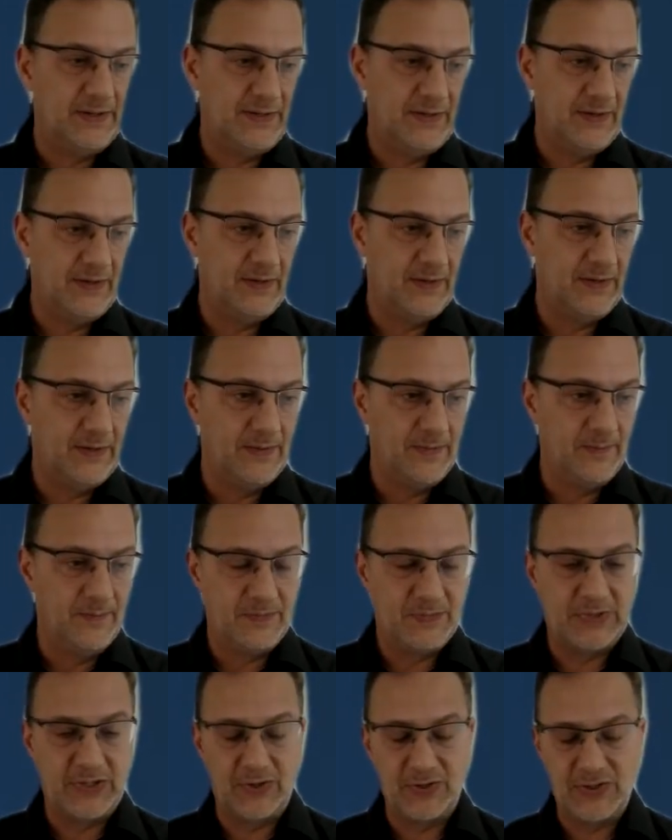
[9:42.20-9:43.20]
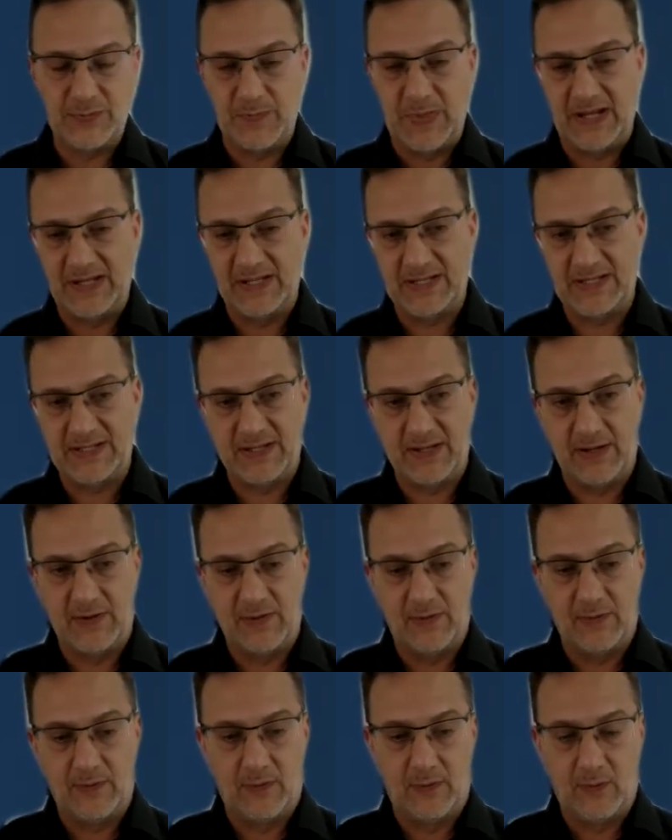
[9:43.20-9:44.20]
the touchpads,
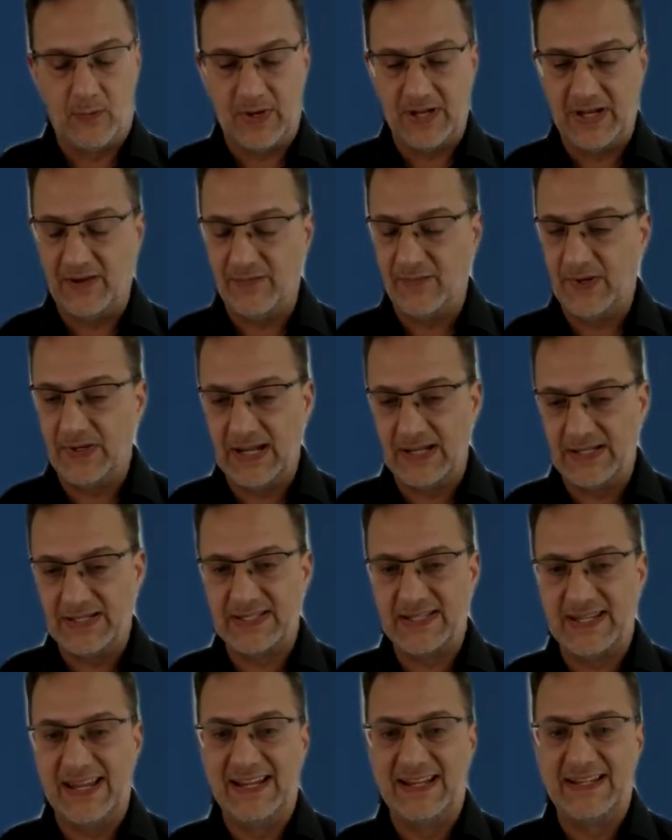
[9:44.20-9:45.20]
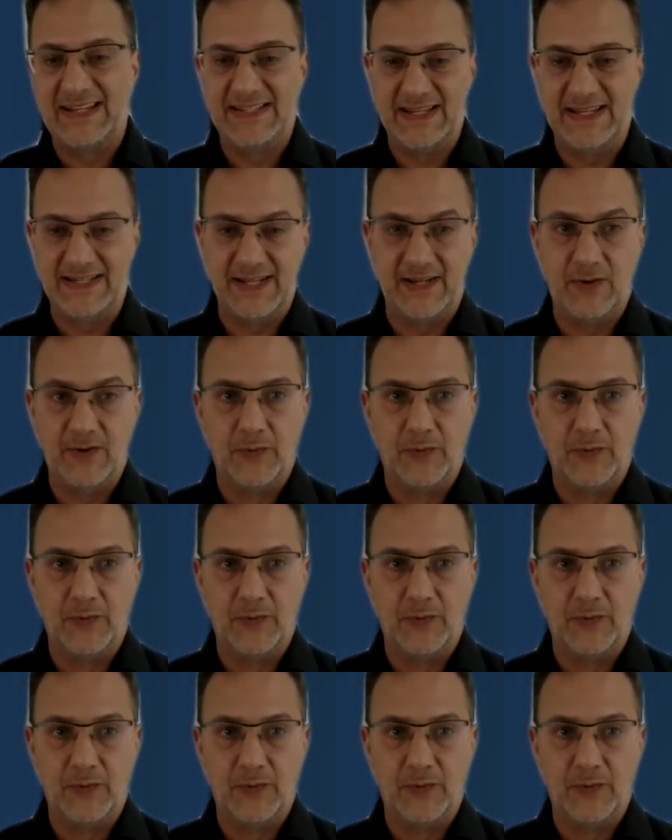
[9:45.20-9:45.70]
or whatever that's existing